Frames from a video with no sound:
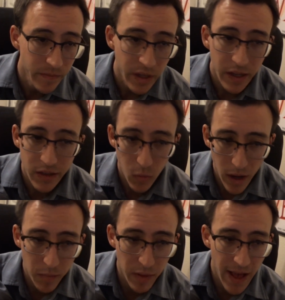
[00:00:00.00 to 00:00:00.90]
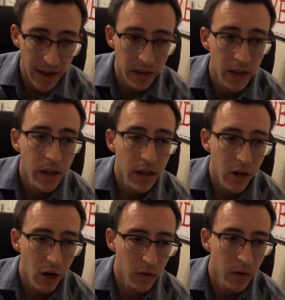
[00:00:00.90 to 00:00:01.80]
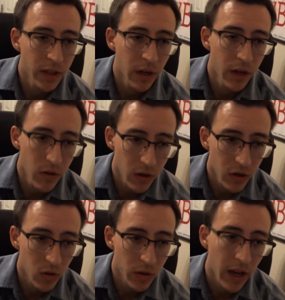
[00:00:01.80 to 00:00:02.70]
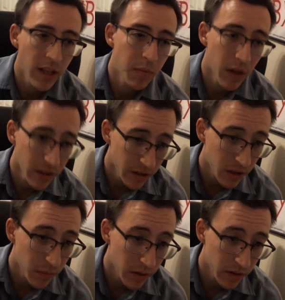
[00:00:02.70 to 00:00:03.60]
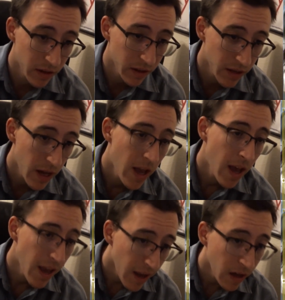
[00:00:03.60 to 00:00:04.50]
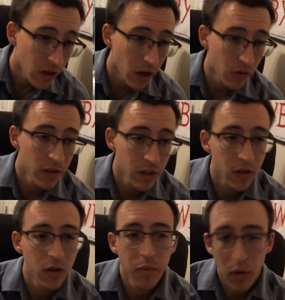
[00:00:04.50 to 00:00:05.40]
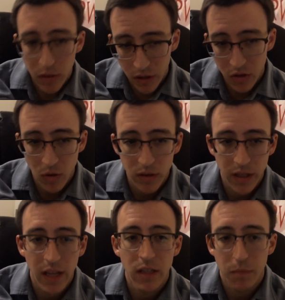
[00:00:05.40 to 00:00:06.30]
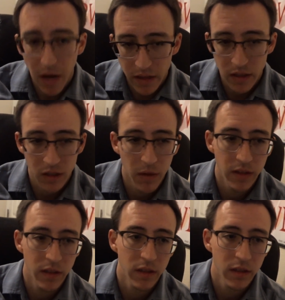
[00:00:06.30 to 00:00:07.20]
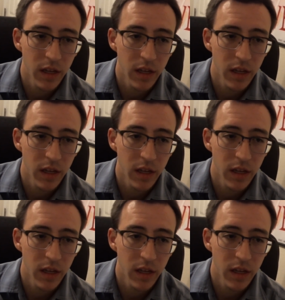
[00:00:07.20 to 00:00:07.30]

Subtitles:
It's a white-black. Target resonator you control gains +6/+6. and target resonator your opponent controls gains -6/-6